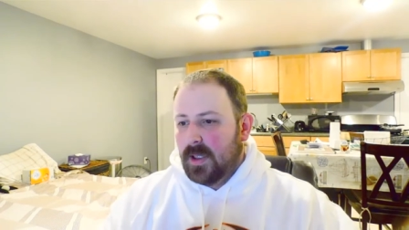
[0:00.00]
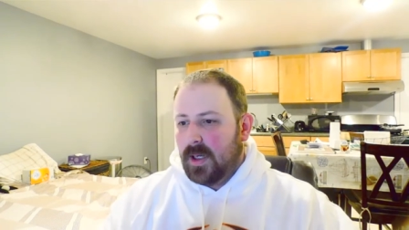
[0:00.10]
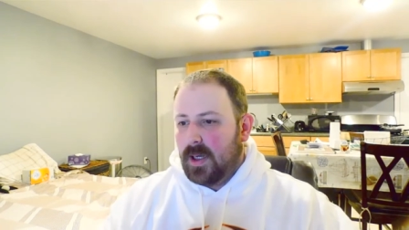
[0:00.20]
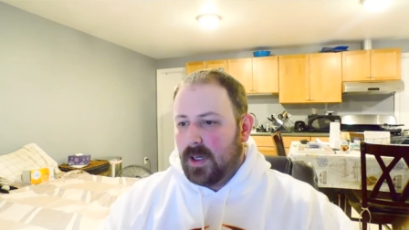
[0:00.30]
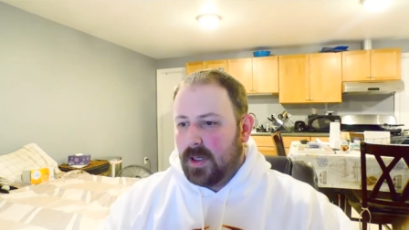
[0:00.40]

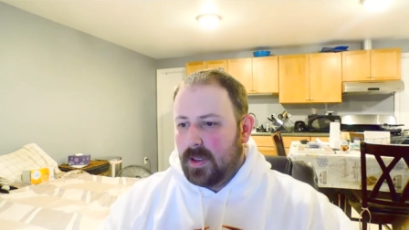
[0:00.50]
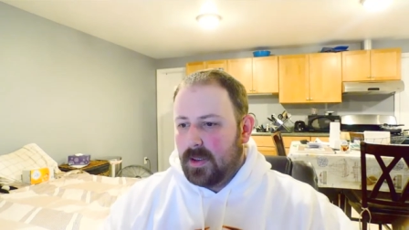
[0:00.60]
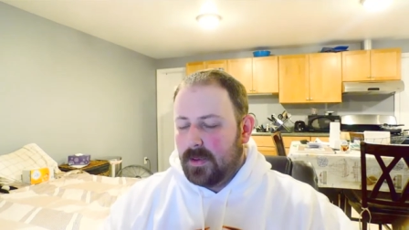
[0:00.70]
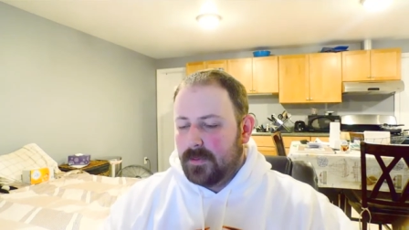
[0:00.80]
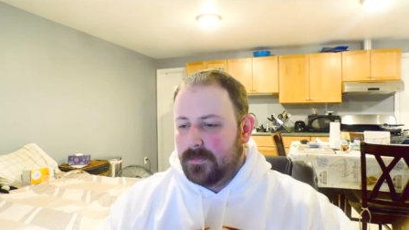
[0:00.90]

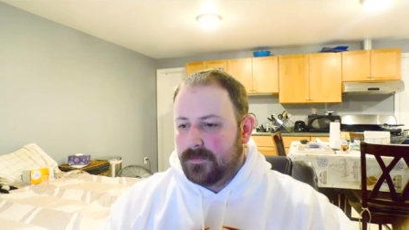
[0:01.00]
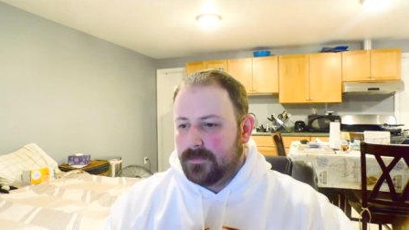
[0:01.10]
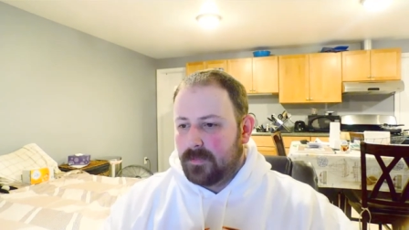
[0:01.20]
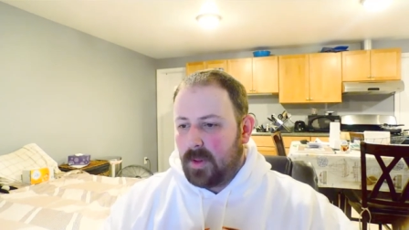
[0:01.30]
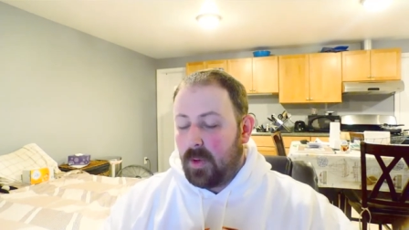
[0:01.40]
Well,
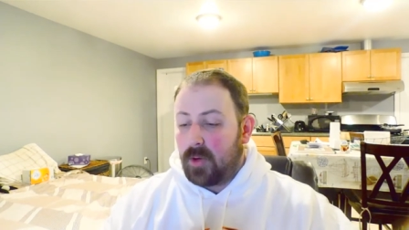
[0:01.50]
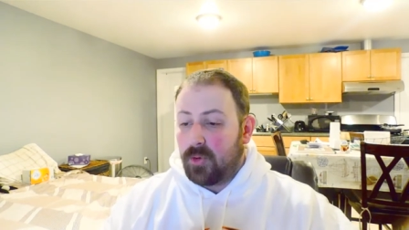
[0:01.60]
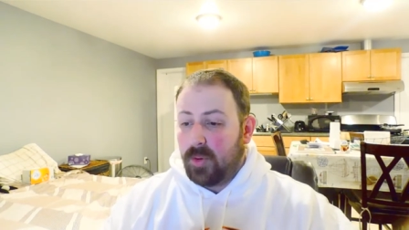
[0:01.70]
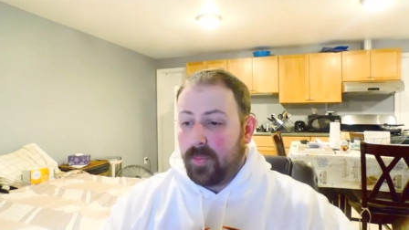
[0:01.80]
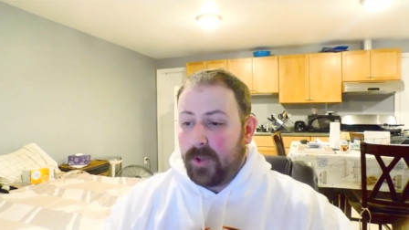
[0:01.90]
I
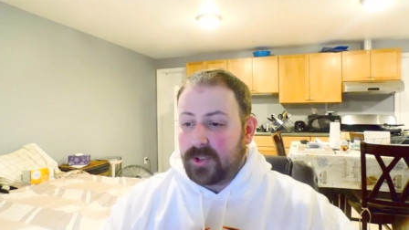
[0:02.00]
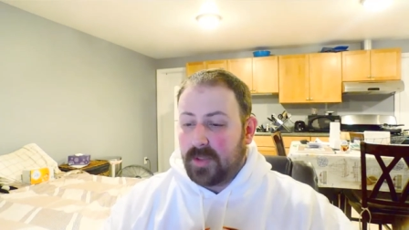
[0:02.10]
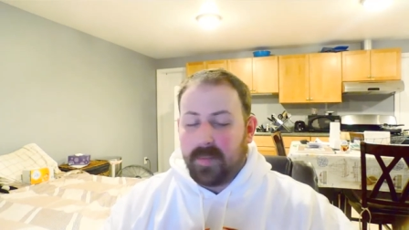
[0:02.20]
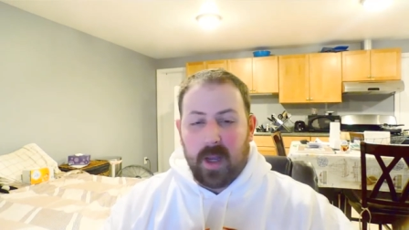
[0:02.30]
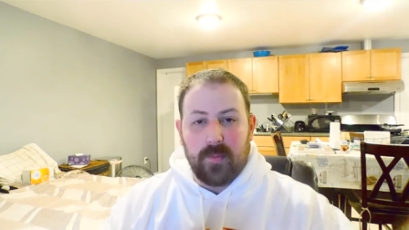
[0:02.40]
grew up
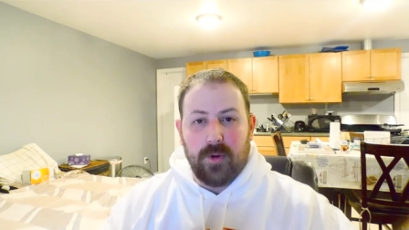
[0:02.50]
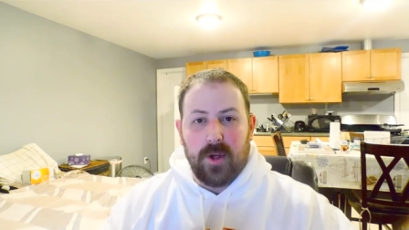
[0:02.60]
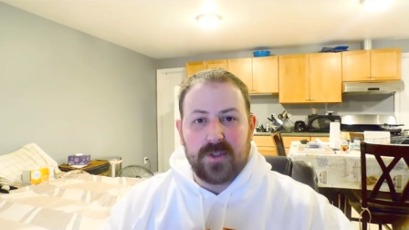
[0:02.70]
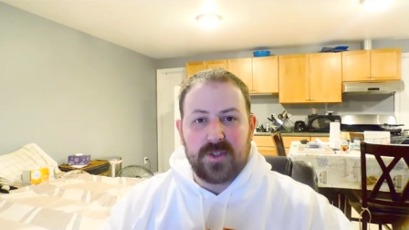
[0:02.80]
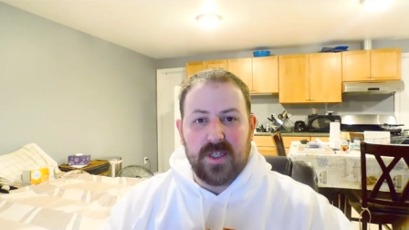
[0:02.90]
watching Bob
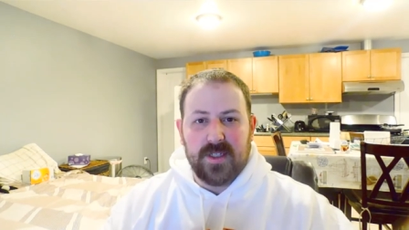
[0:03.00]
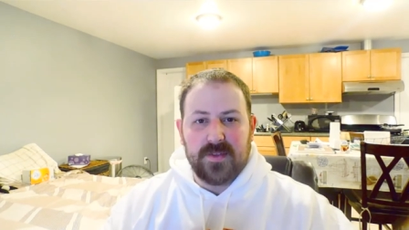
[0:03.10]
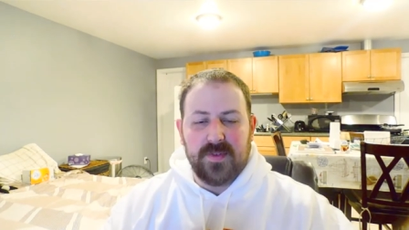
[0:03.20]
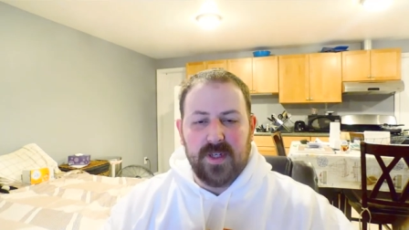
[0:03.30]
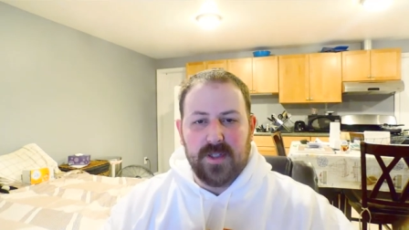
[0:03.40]
Ross, like
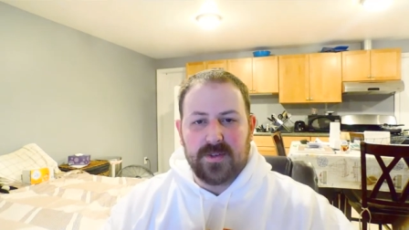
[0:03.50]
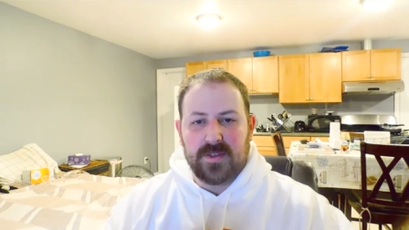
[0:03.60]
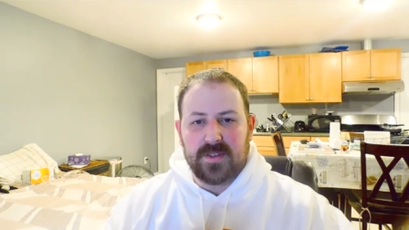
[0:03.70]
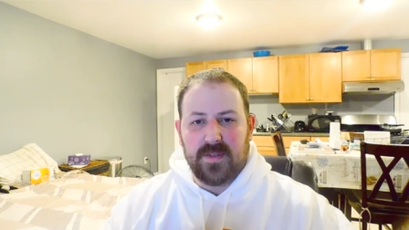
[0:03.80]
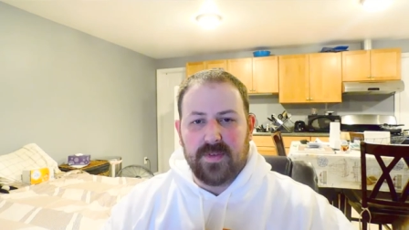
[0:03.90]
his videos
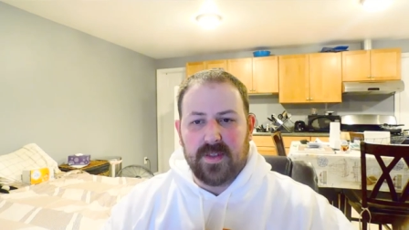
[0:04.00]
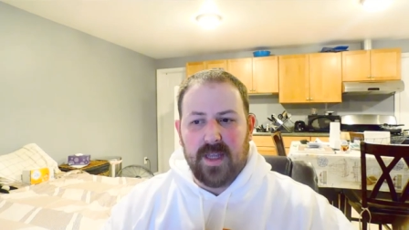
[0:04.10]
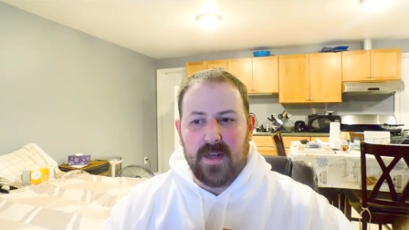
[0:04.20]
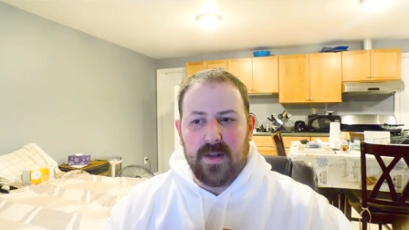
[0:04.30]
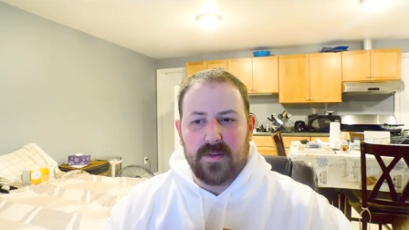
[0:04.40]
and stuff like
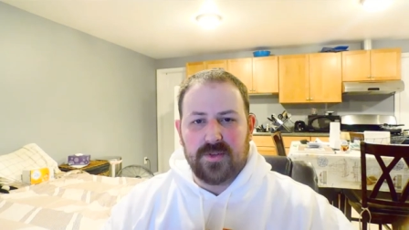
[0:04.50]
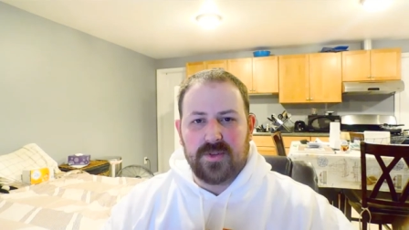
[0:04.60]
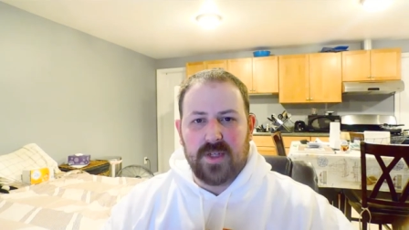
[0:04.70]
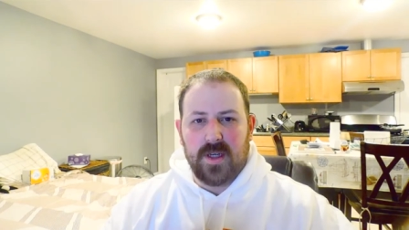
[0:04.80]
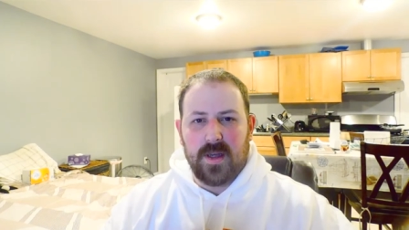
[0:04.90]
that on,
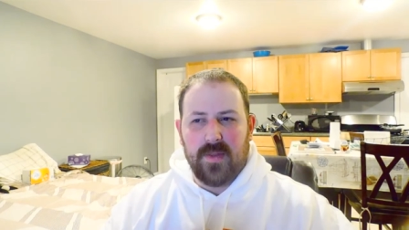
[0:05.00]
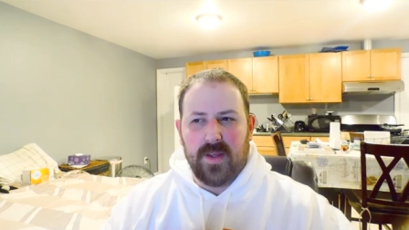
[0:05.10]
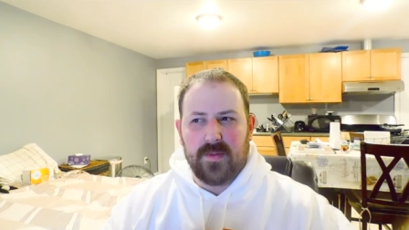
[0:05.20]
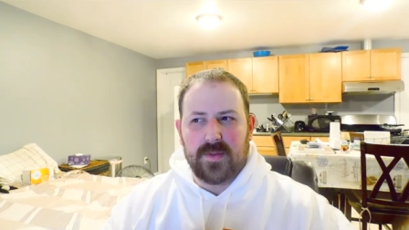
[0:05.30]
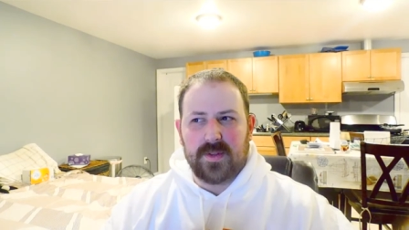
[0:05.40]
I
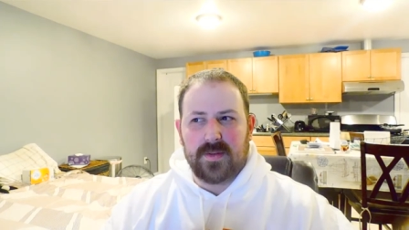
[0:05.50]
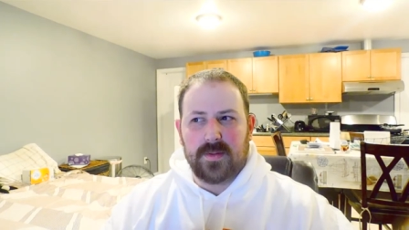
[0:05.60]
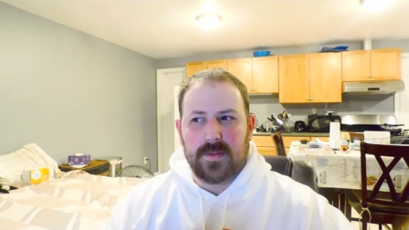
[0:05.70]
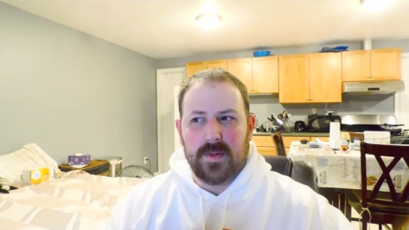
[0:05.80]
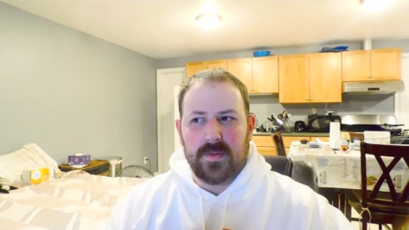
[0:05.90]
think it was
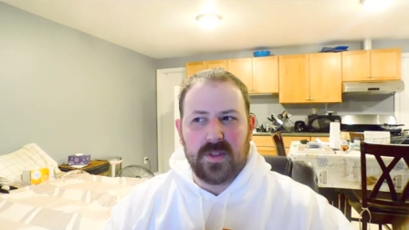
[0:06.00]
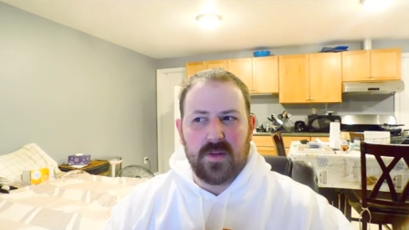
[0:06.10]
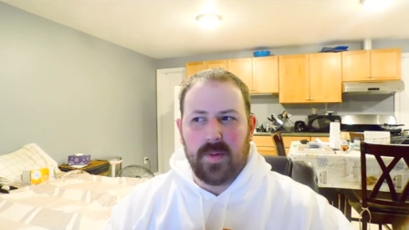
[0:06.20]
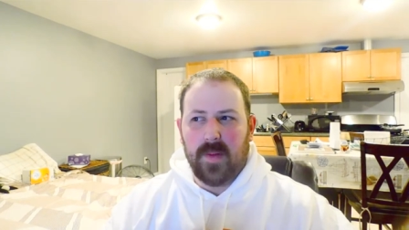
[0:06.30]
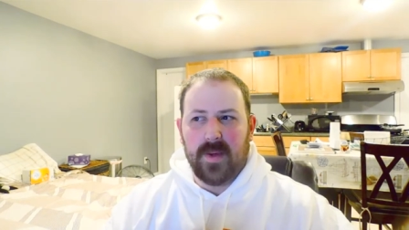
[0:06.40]

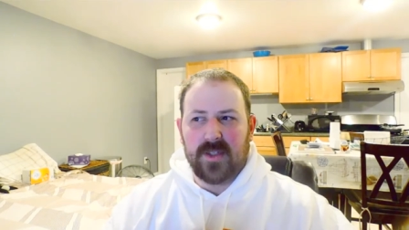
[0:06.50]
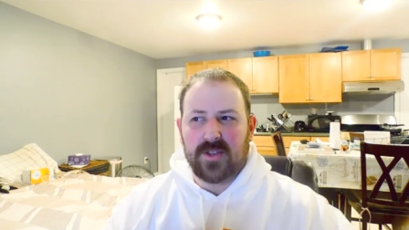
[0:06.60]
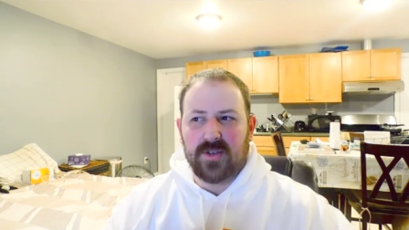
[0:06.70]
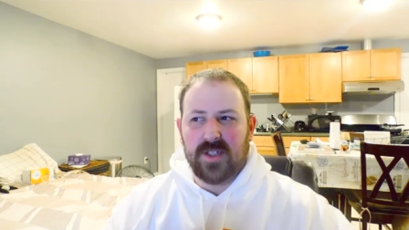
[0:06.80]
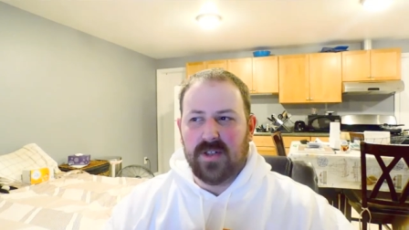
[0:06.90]
either PBS
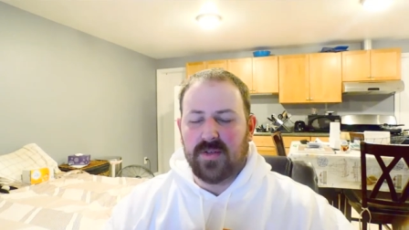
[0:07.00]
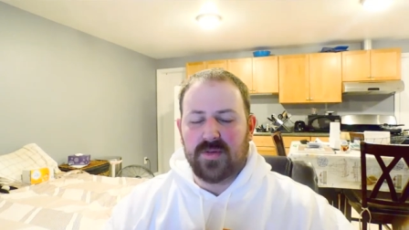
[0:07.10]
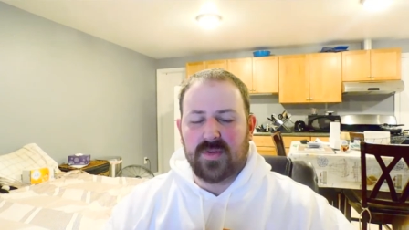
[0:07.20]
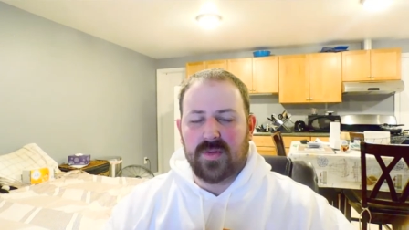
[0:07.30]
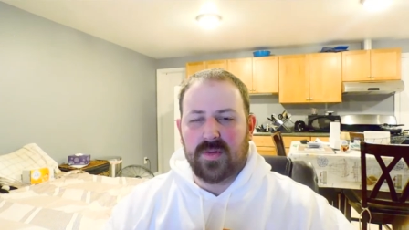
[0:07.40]
13 or
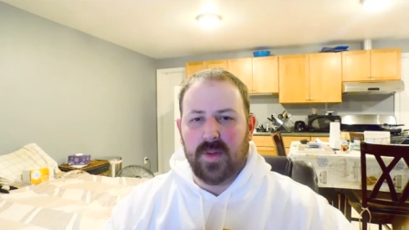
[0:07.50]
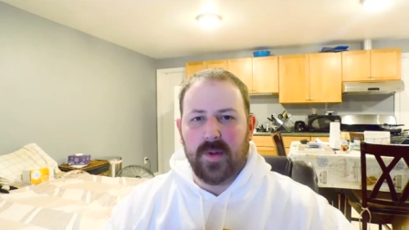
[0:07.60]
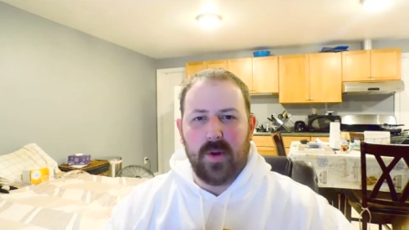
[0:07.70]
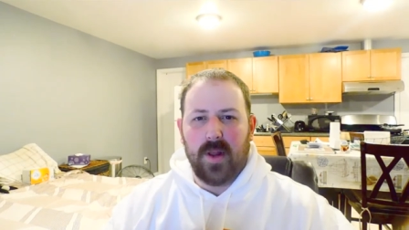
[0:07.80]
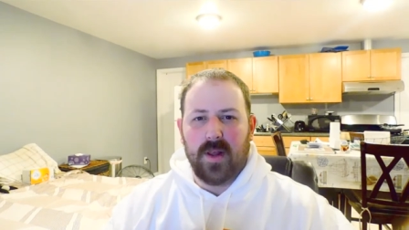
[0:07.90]

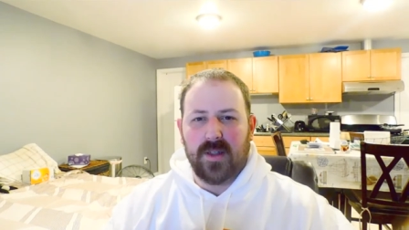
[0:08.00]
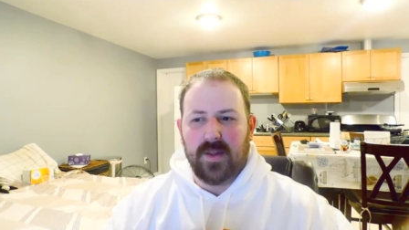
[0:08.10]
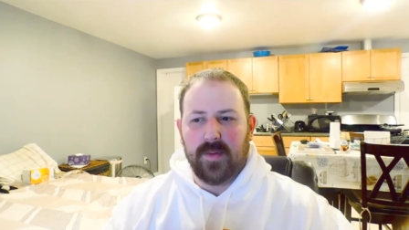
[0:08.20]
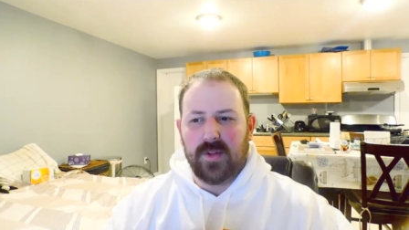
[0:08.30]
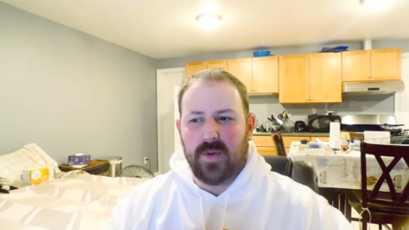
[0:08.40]

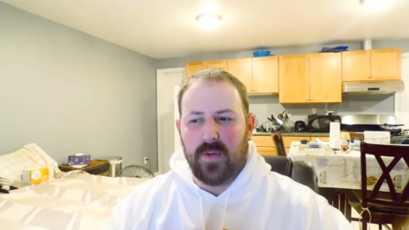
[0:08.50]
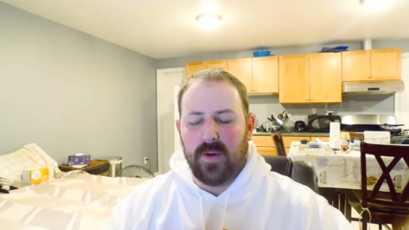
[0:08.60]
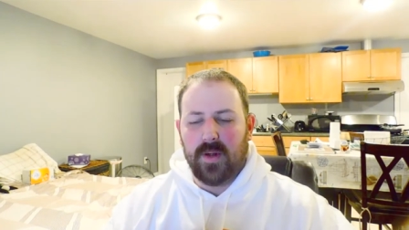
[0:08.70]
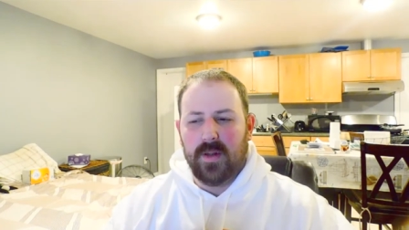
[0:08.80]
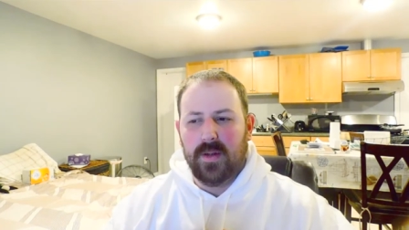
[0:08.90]
WLIW
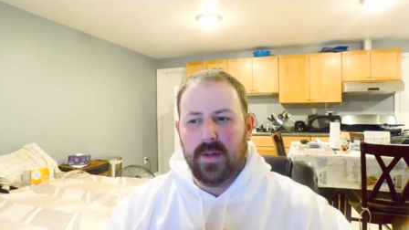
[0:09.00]
21.